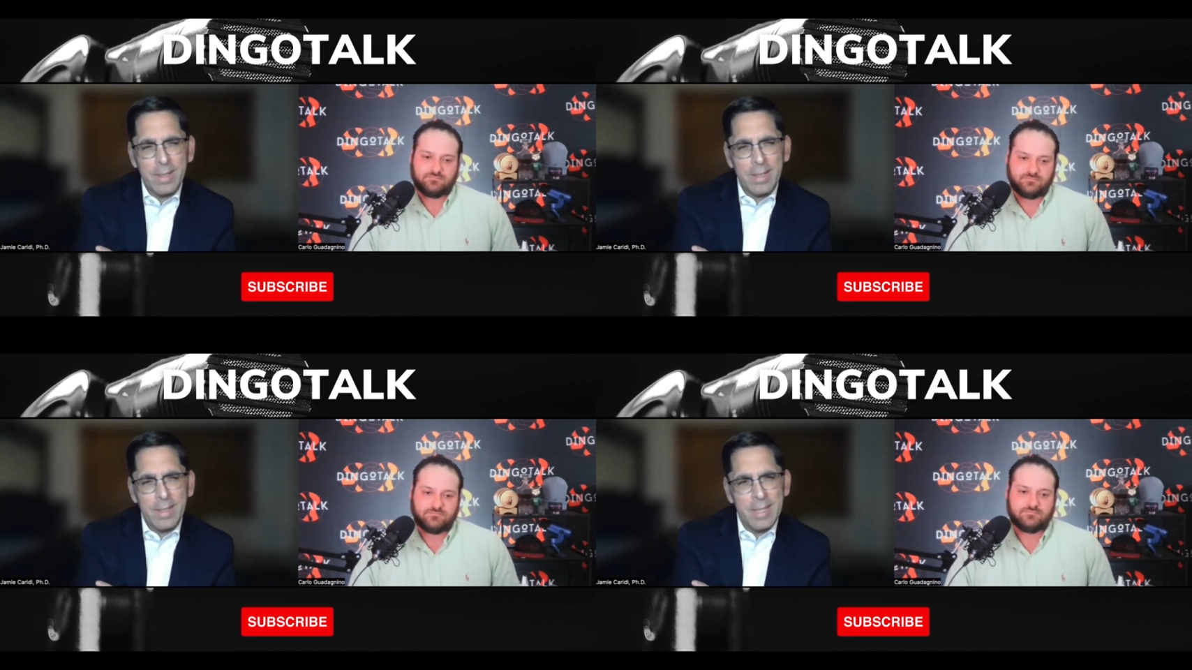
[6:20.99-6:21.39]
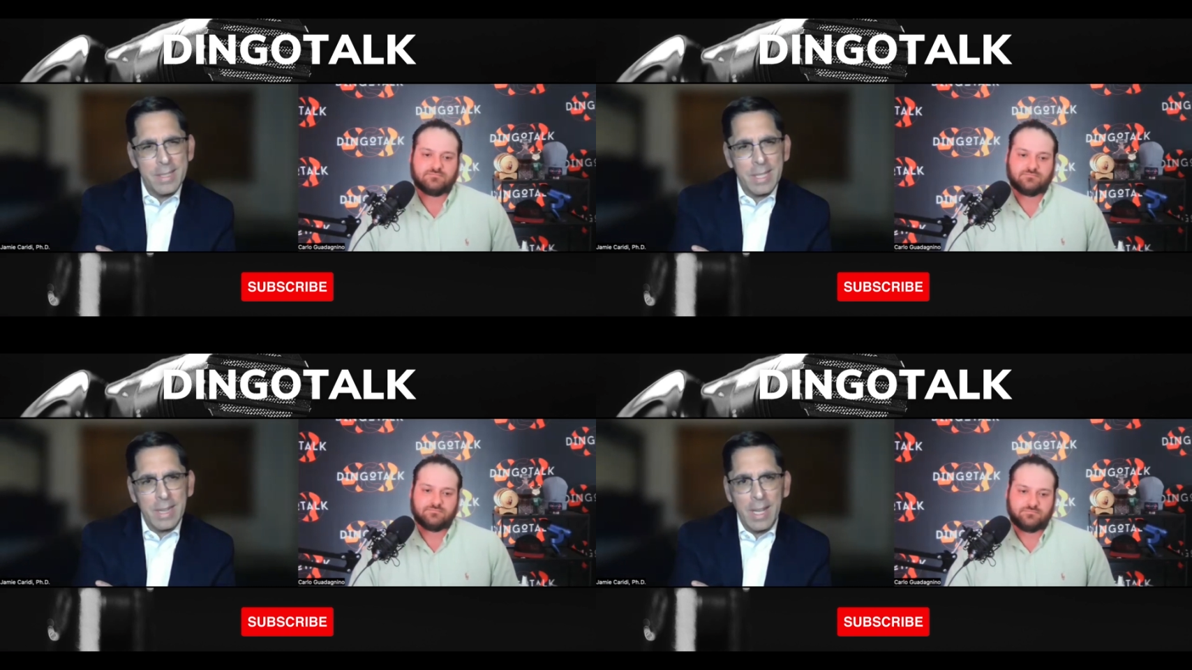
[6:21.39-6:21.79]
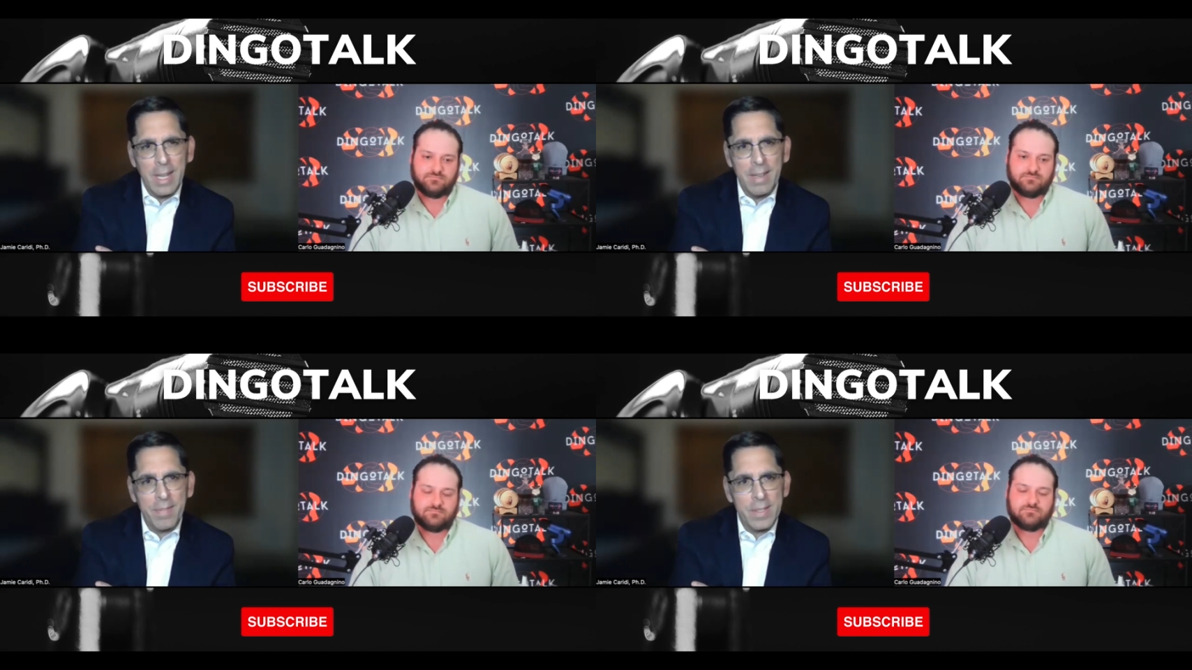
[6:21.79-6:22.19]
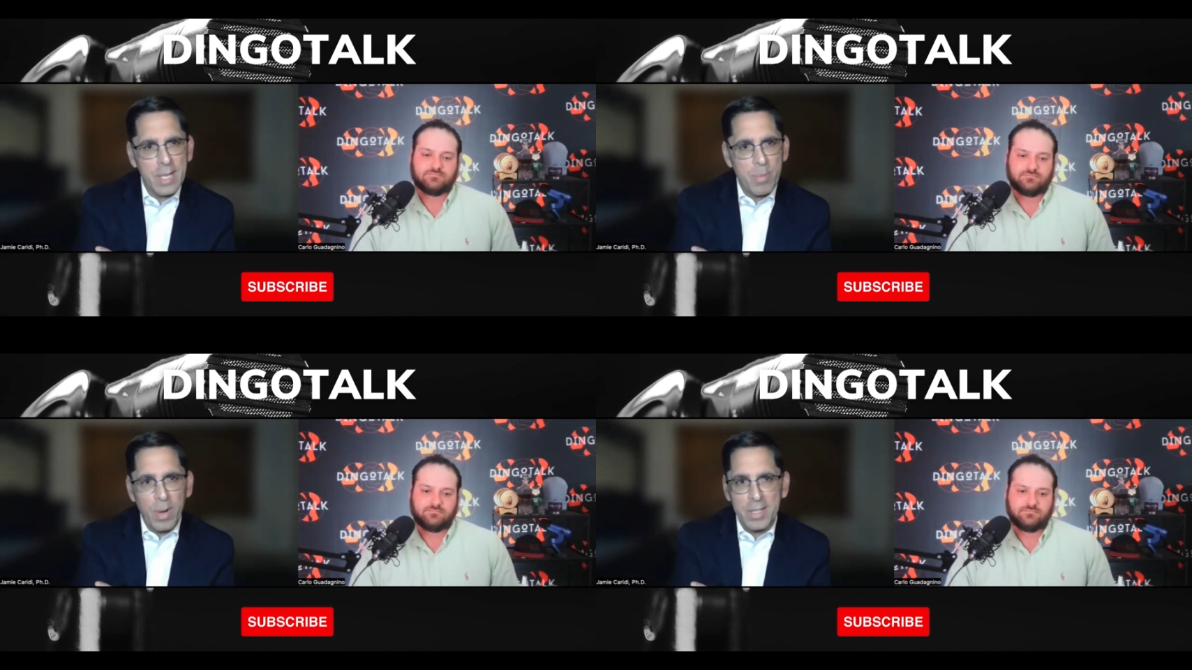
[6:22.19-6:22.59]
Speaker 1: is in life is
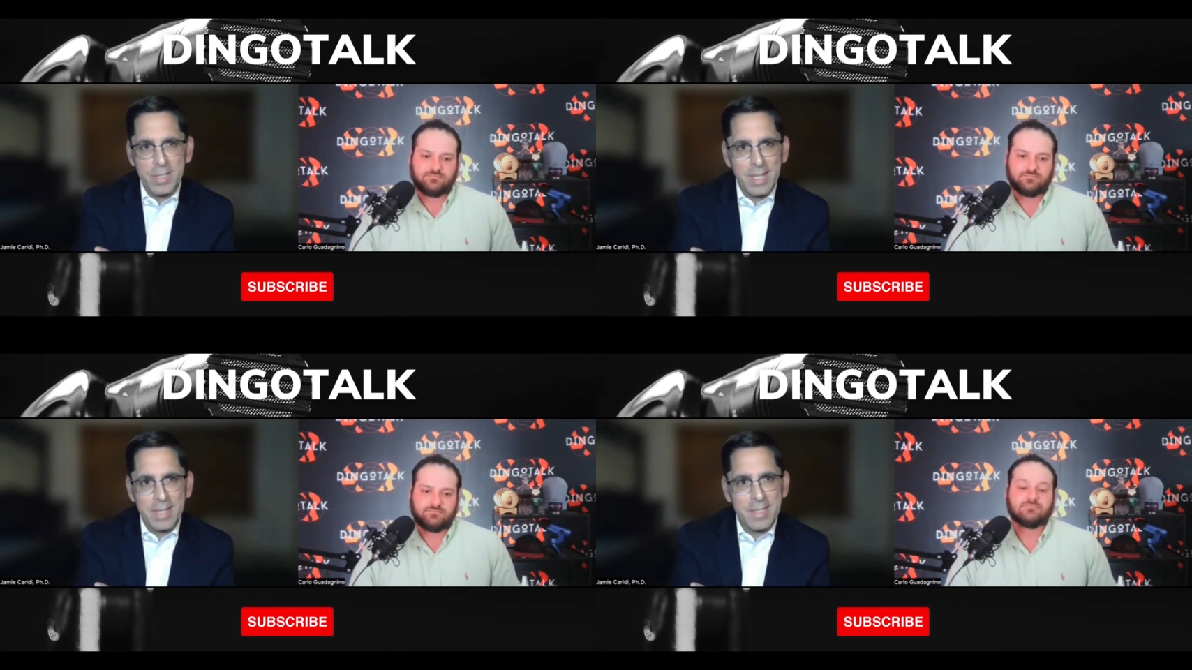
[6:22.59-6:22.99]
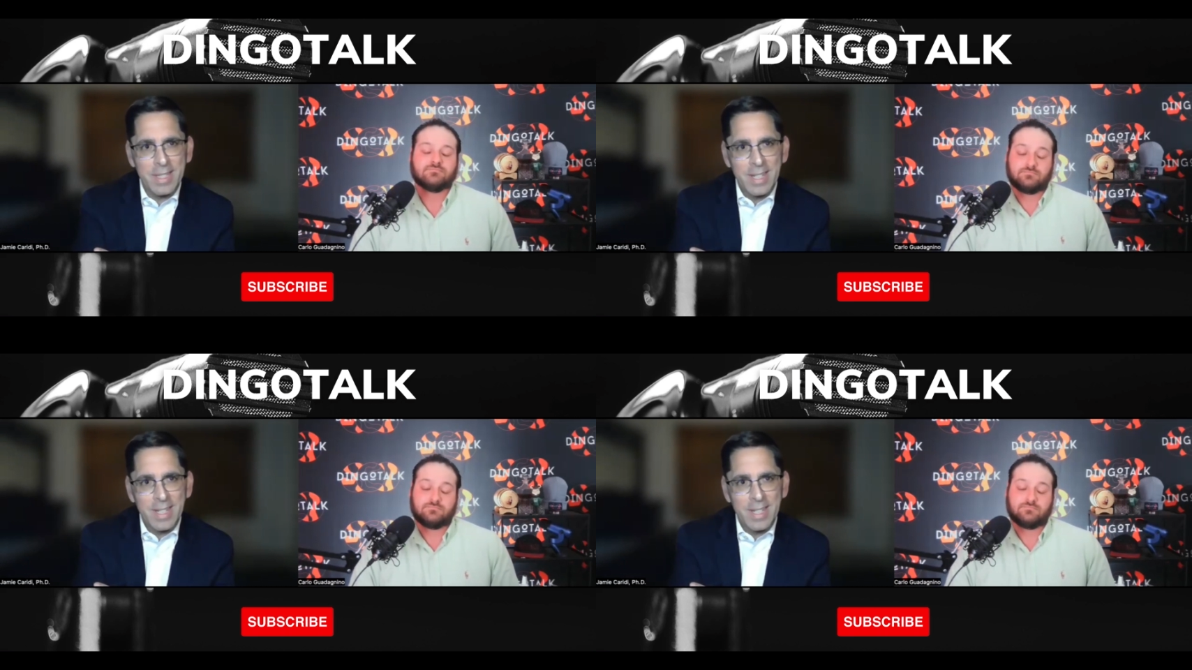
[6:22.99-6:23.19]
a process,